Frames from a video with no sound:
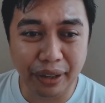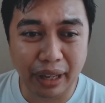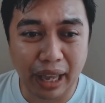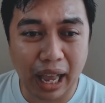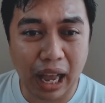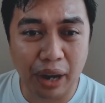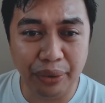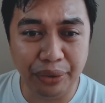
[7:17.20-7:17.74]

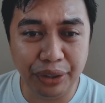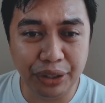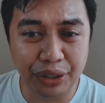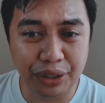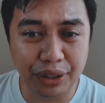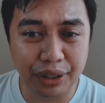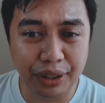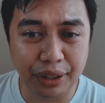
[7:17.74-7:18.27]
how
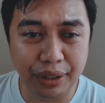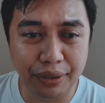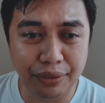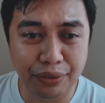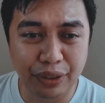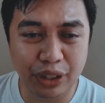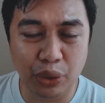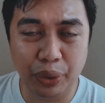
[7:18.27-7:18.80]
this
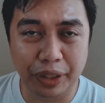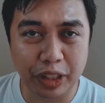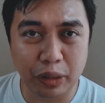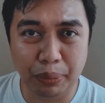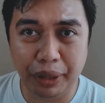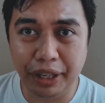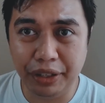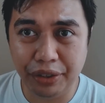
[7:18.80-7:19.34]
video
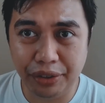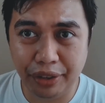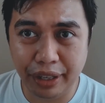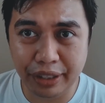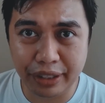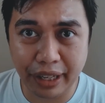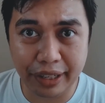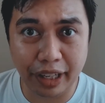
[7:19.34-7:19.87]
explains
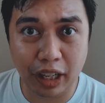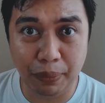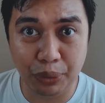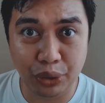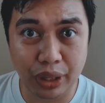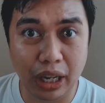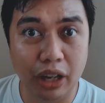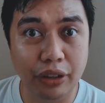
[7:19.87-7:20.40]
things and it helps
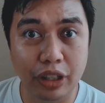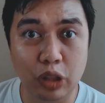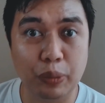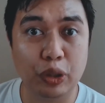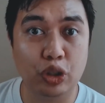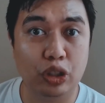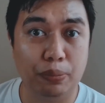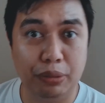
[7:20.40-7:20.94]
you out,
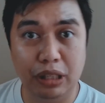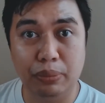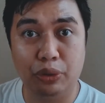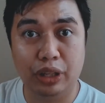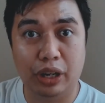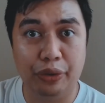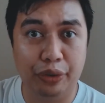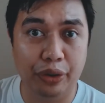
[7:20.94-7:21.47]
especially people
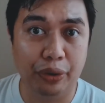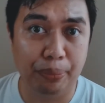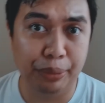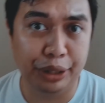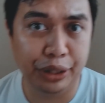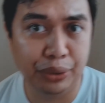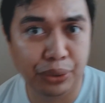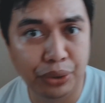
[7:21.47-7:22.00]
out there,
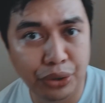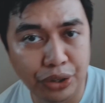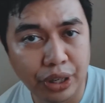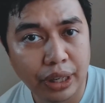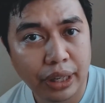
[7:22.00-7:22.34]
beginners.